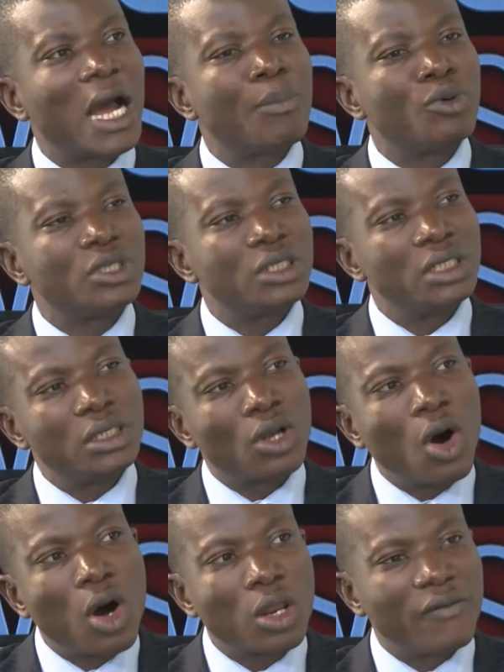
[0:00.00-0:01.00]
are putting in
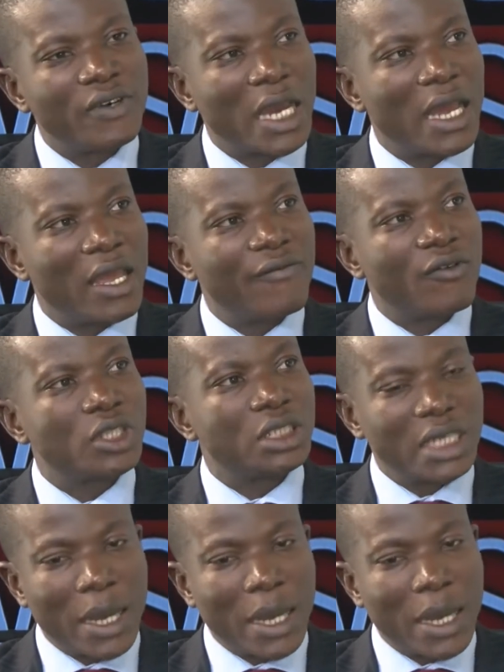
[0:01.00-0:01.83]
all of their effort,